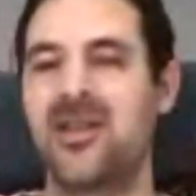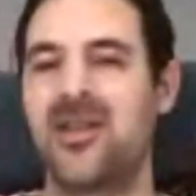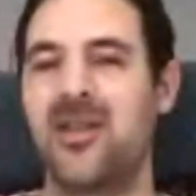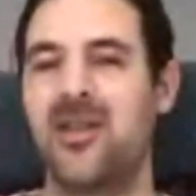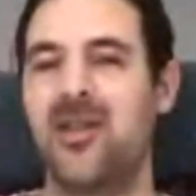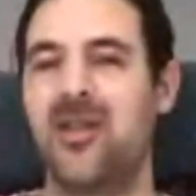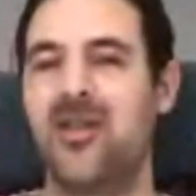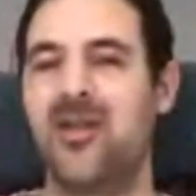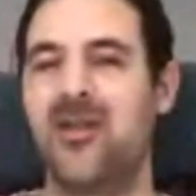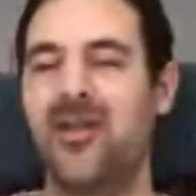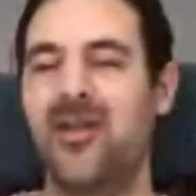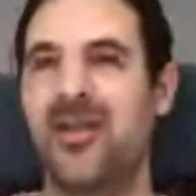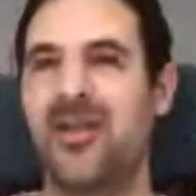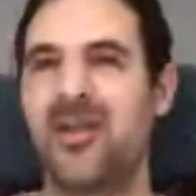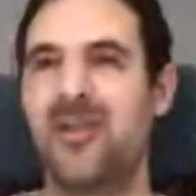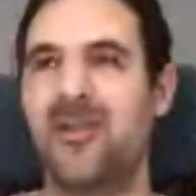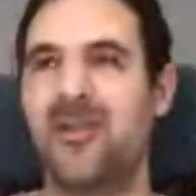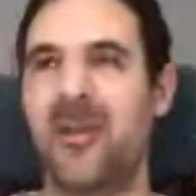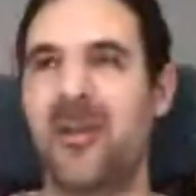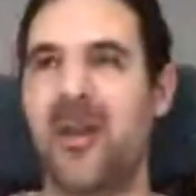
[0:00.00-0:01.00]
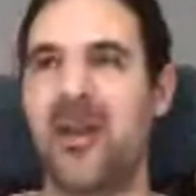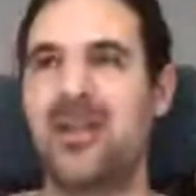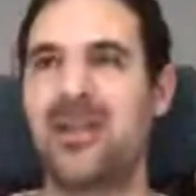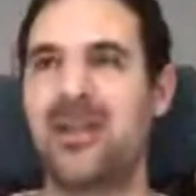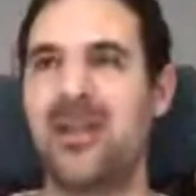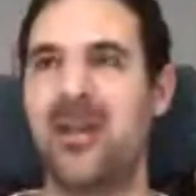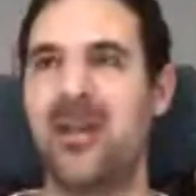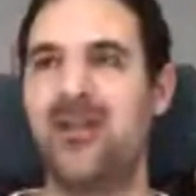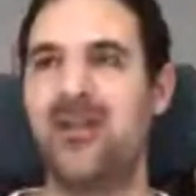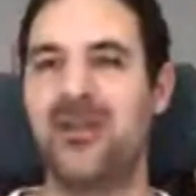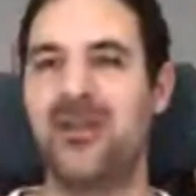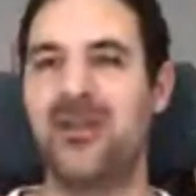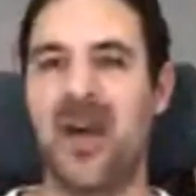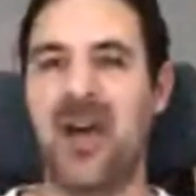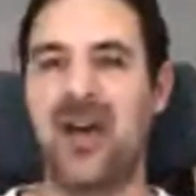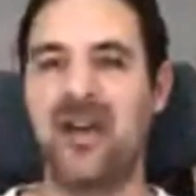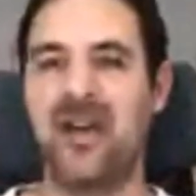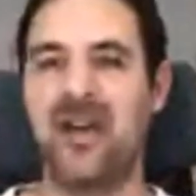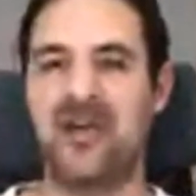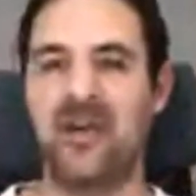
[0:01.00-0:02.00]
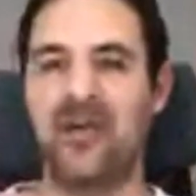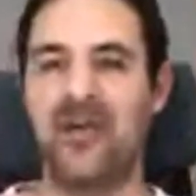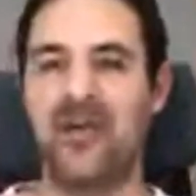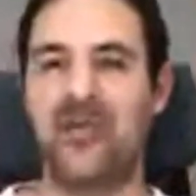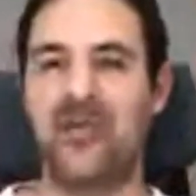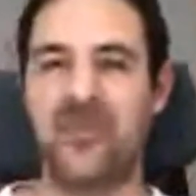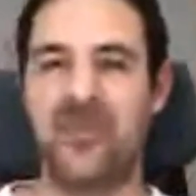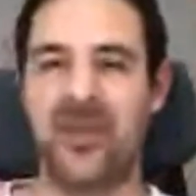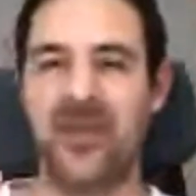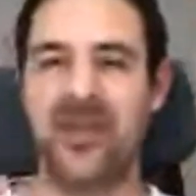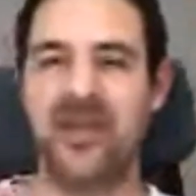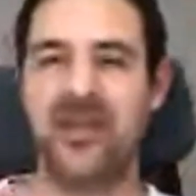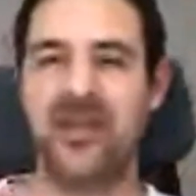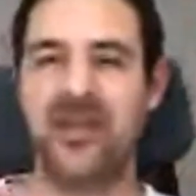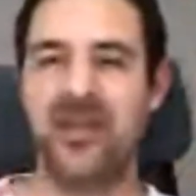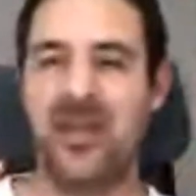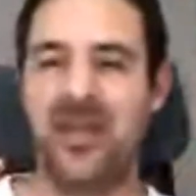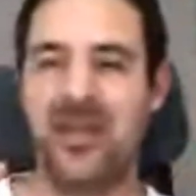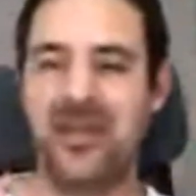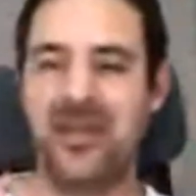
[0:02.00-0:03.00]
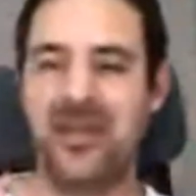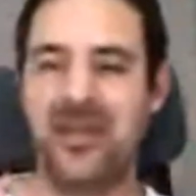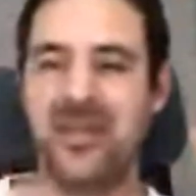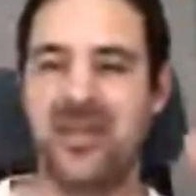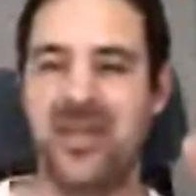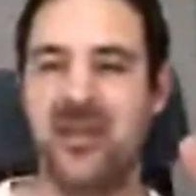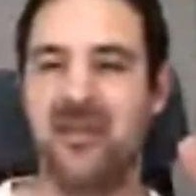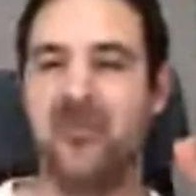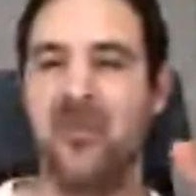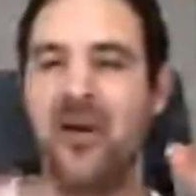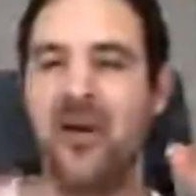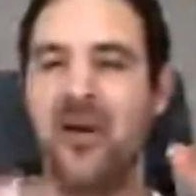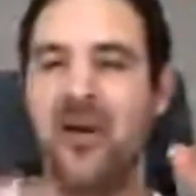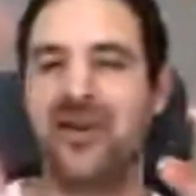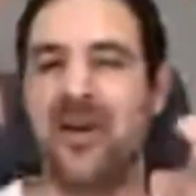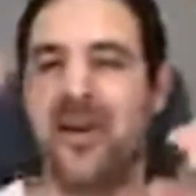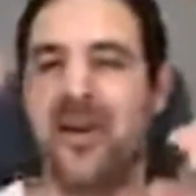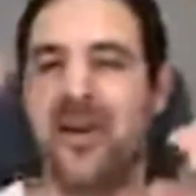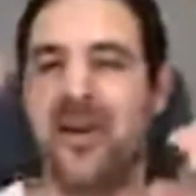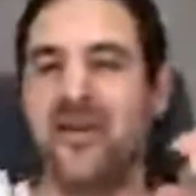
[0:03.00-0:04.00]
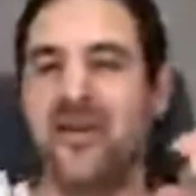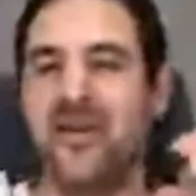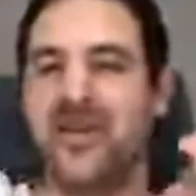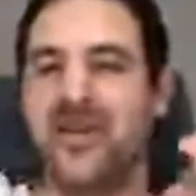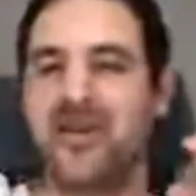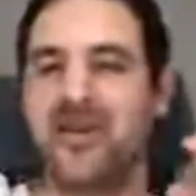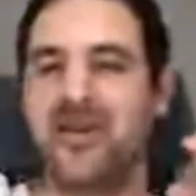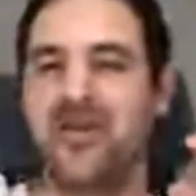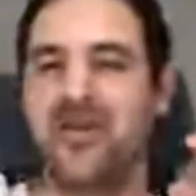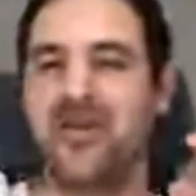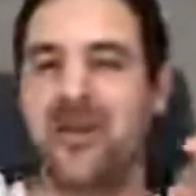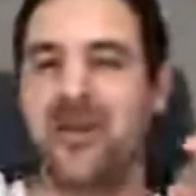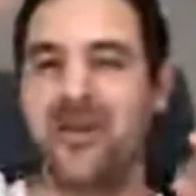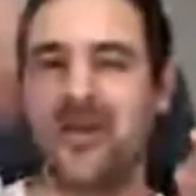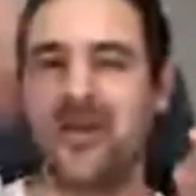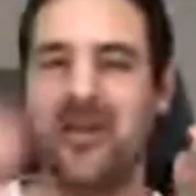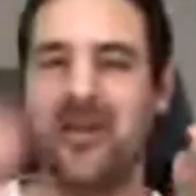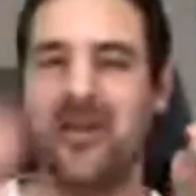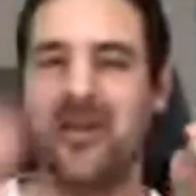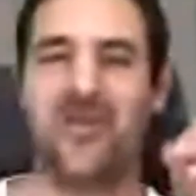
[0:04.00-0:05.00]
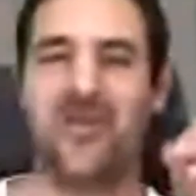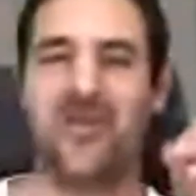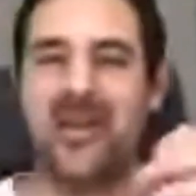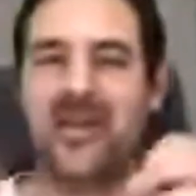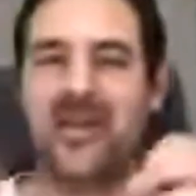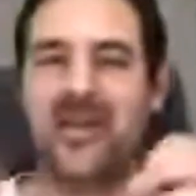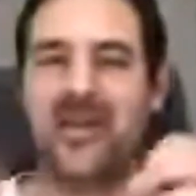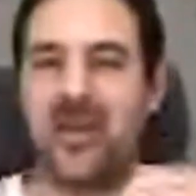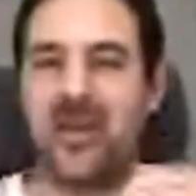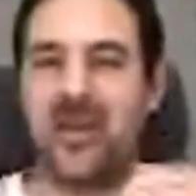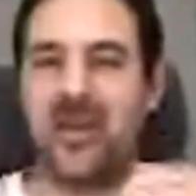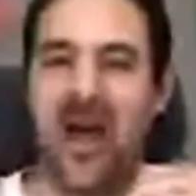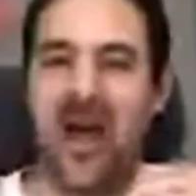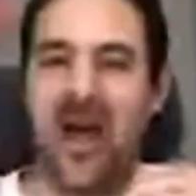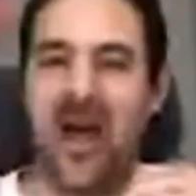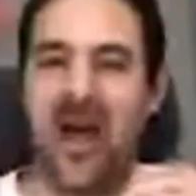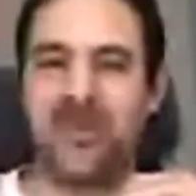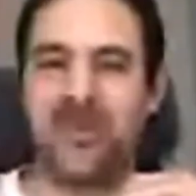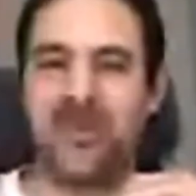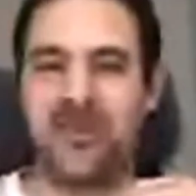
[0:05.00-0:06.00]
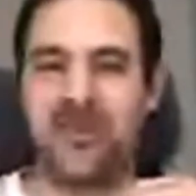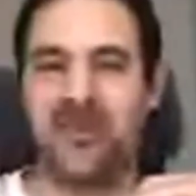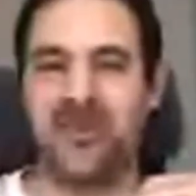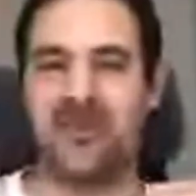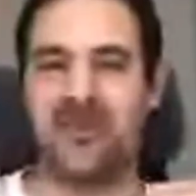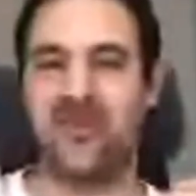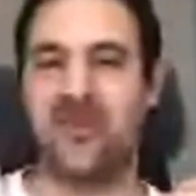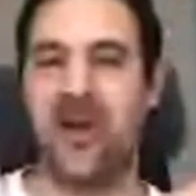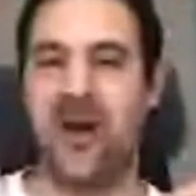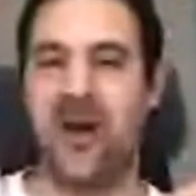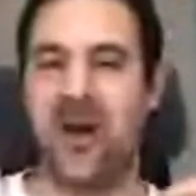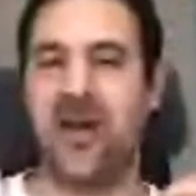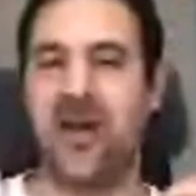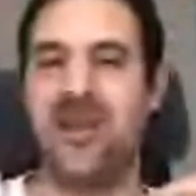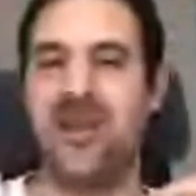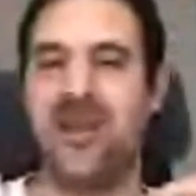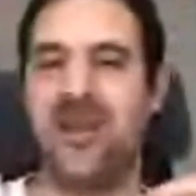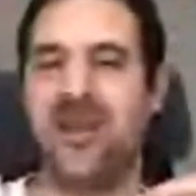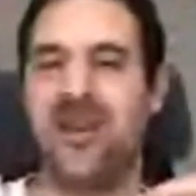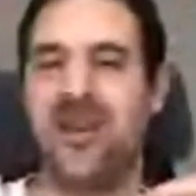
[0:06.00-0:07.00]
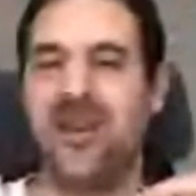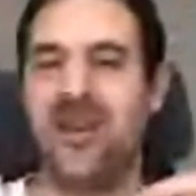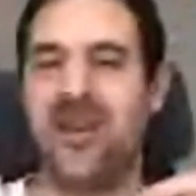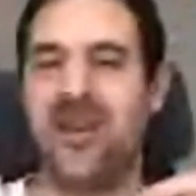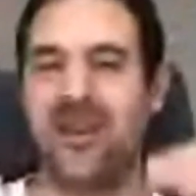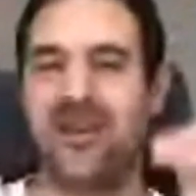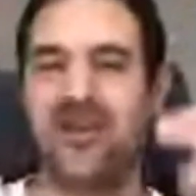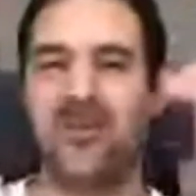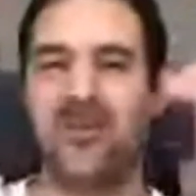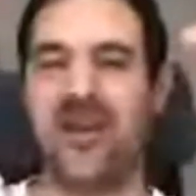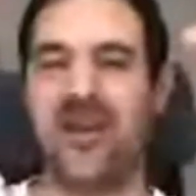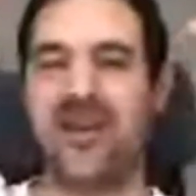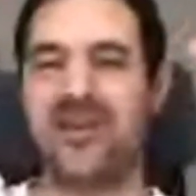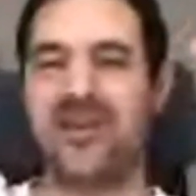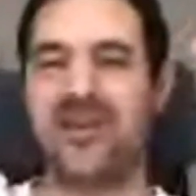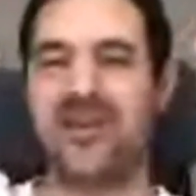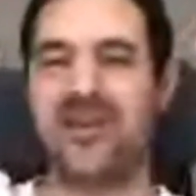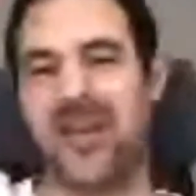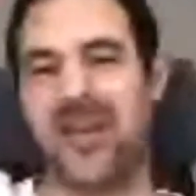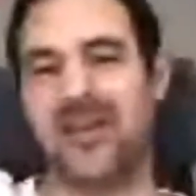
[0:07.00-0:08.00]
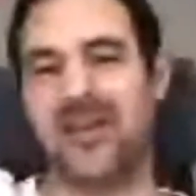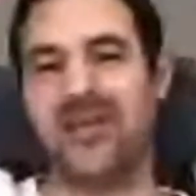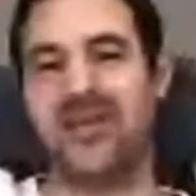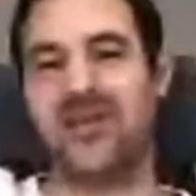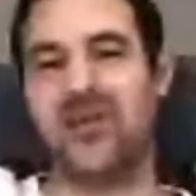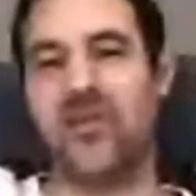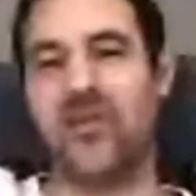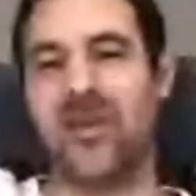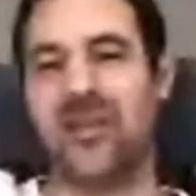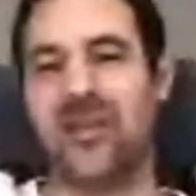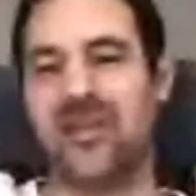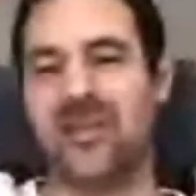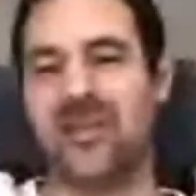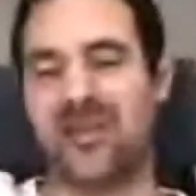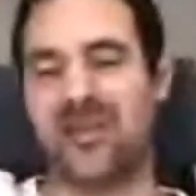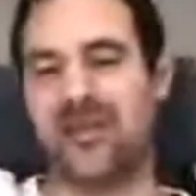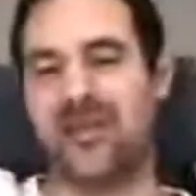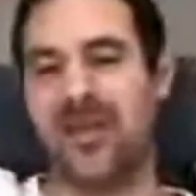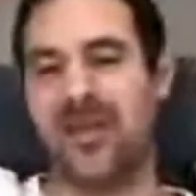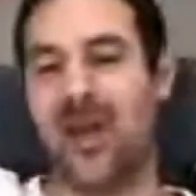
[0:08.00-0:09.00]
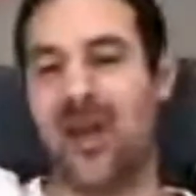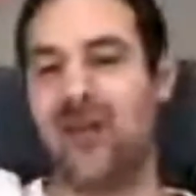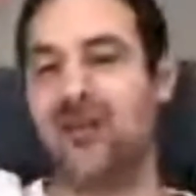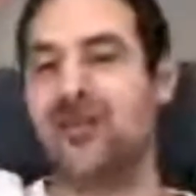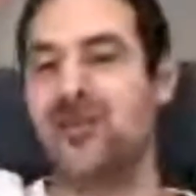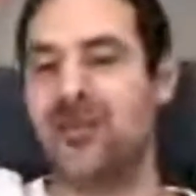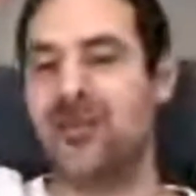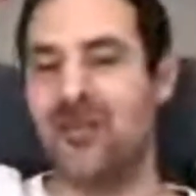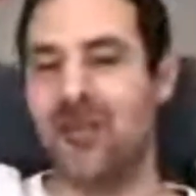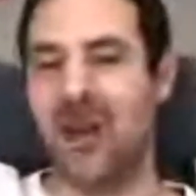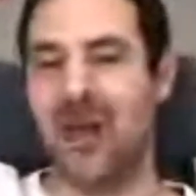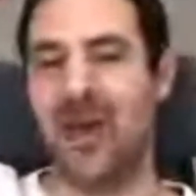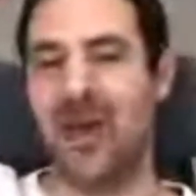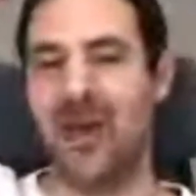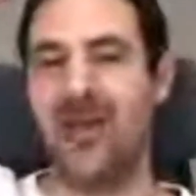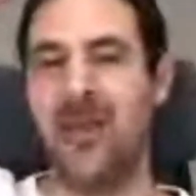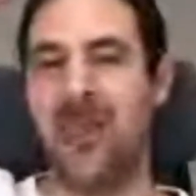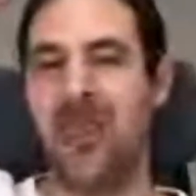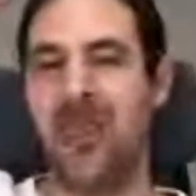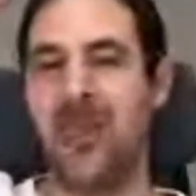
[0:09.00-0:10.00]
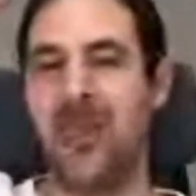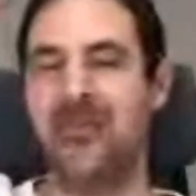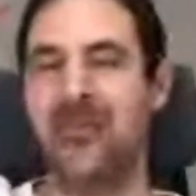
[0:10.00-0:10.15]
So the price of since he bought a lot of this token, its price went up too high, and the price of the others went down too high.